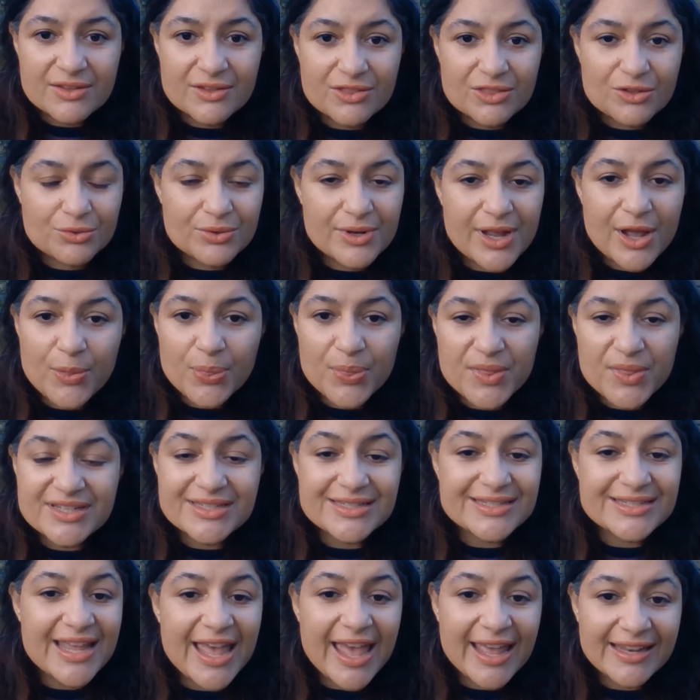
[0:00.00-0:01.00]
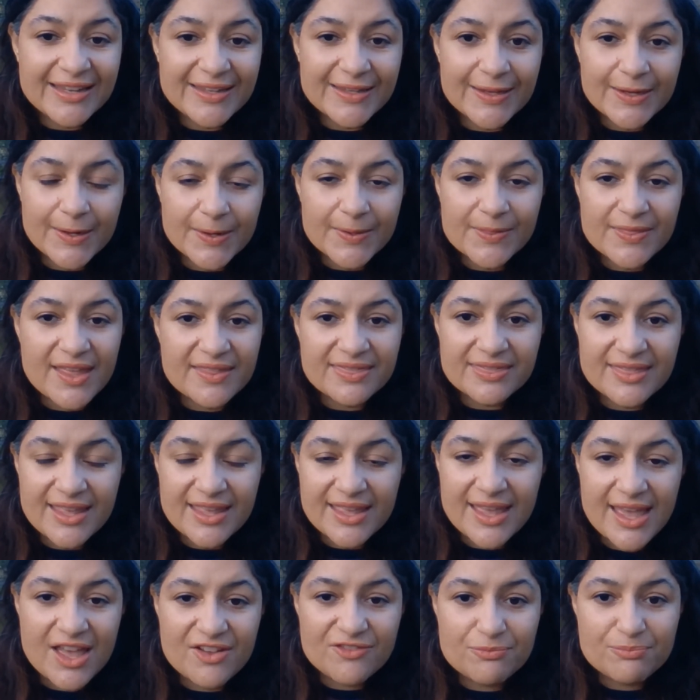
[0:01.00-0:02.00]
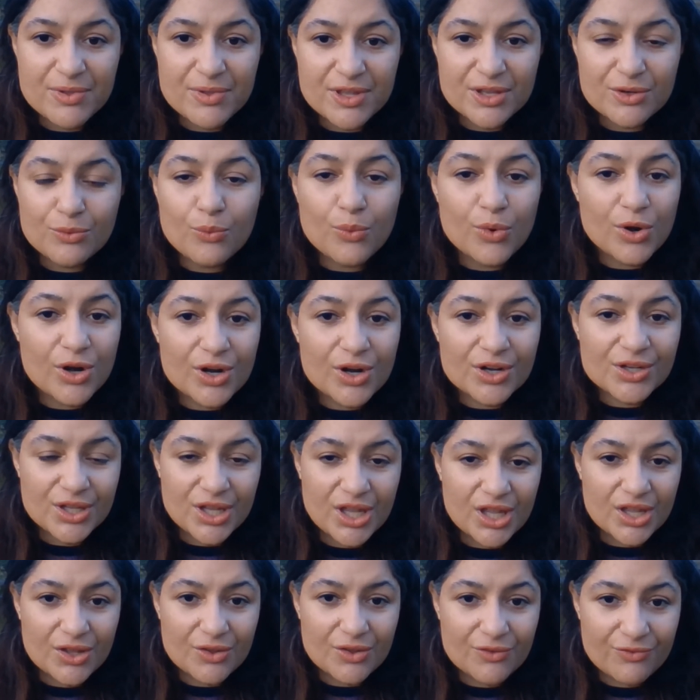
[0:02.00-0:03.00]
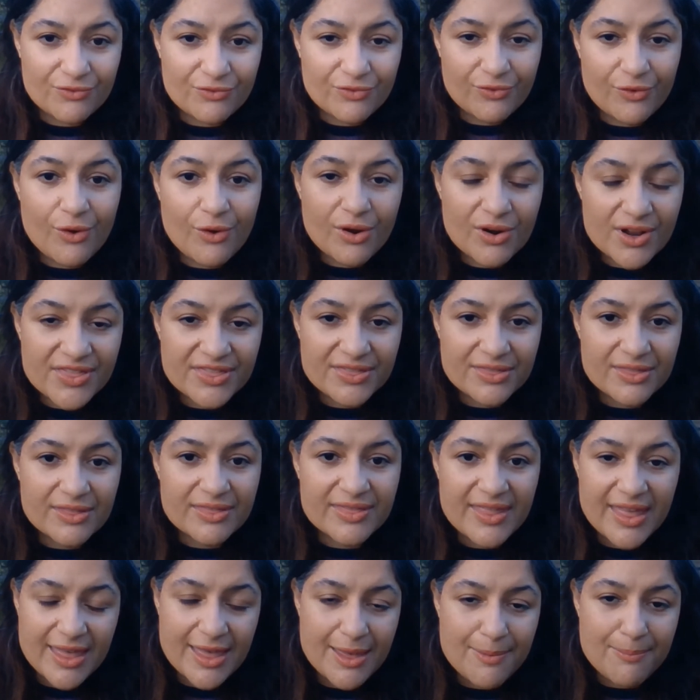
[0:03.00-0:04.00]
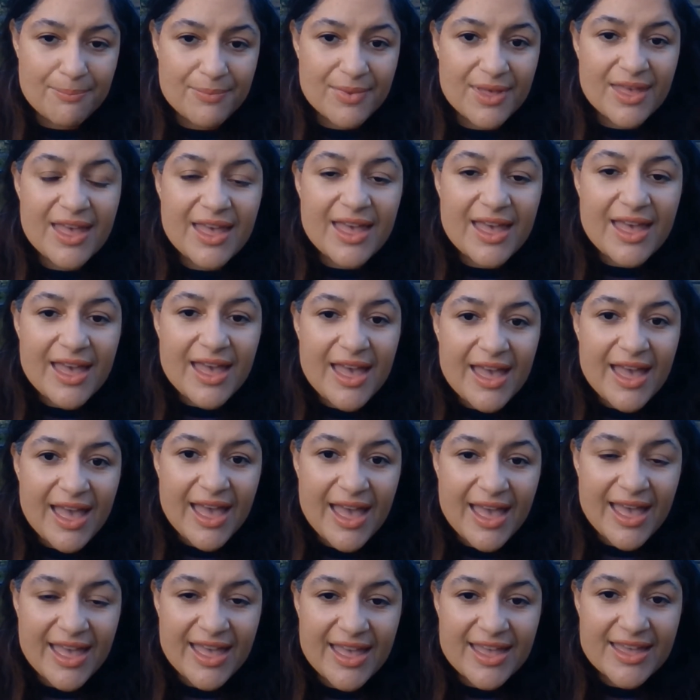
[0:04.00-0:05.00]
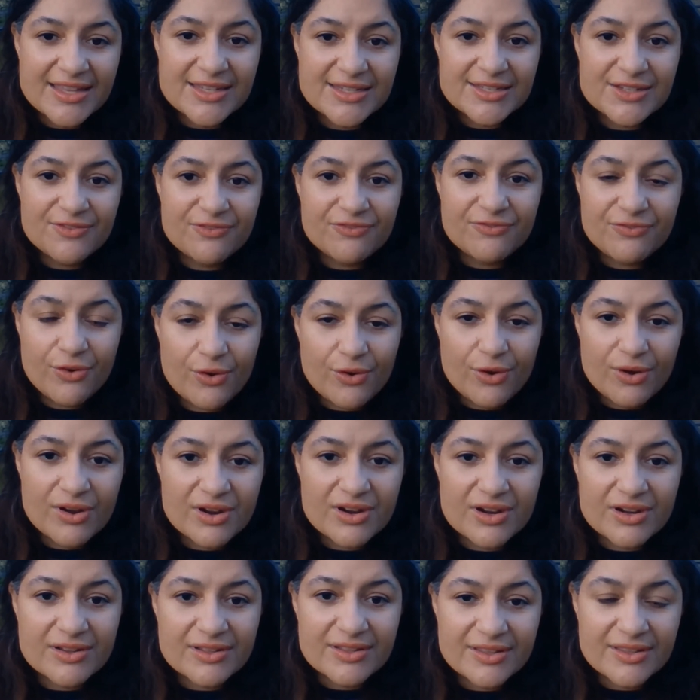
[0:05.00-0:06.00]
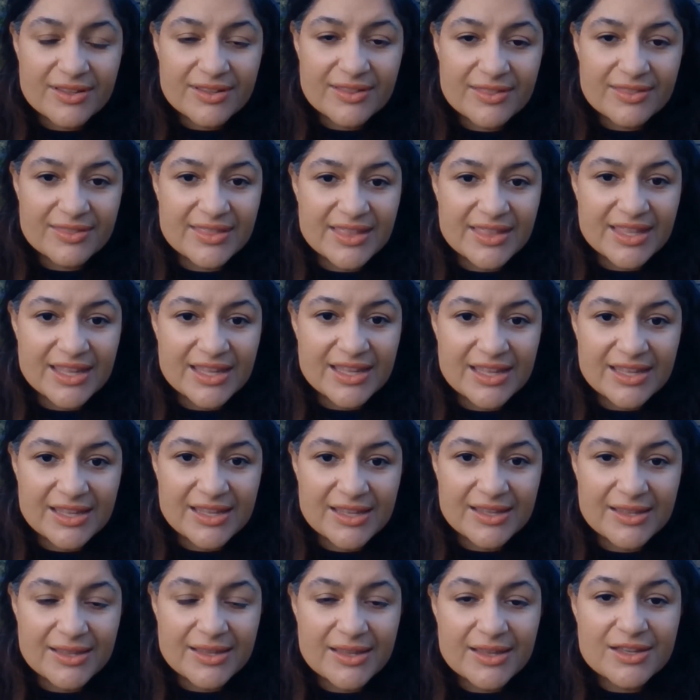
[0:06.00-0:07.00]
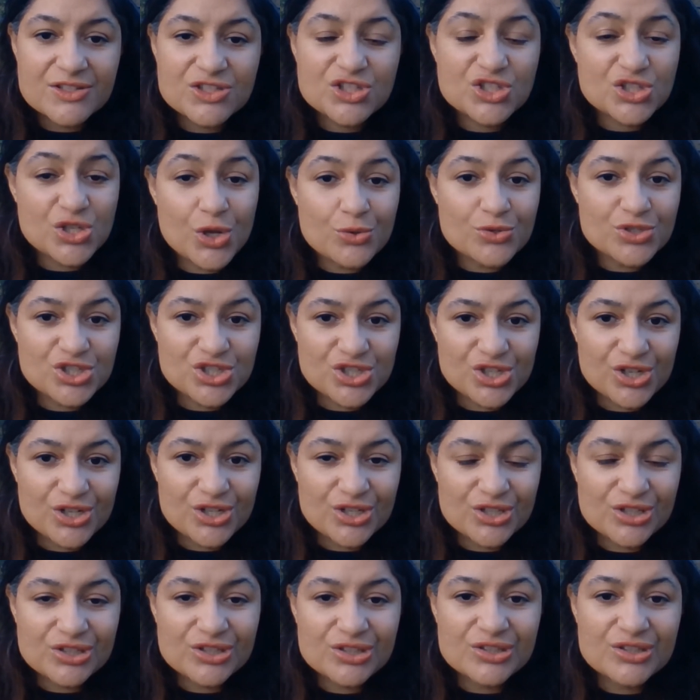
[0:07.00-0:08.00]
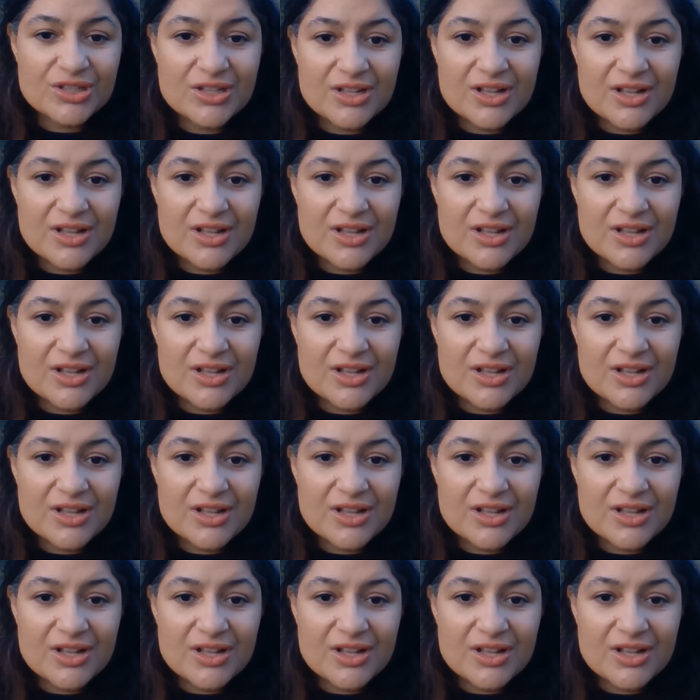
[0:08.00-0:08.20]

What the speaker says: throughout the tenure that they have been working for them, and for the social